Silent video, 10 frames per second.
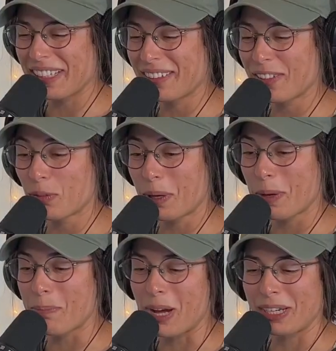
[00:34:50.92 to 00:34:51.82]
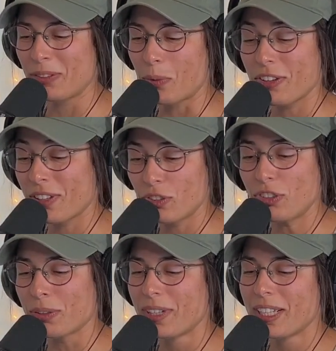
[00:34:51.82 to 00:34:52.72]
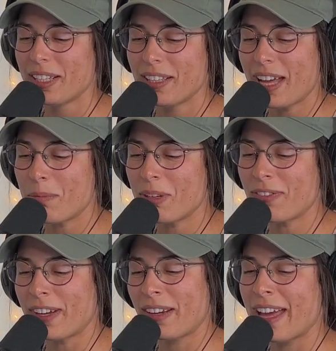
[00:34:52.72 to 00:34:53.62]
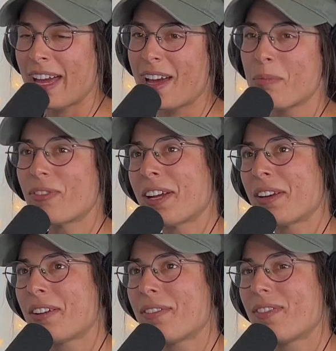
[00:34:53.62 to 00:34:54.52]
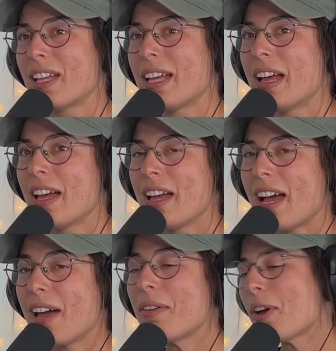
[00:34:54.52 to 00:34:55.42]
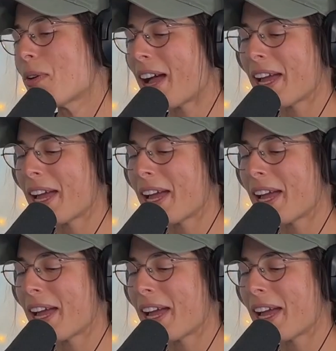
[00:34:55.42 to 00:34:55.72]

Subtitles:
this is where bodies wash. It's true. I'd be afraid of that. I'm afraid of, I don't know.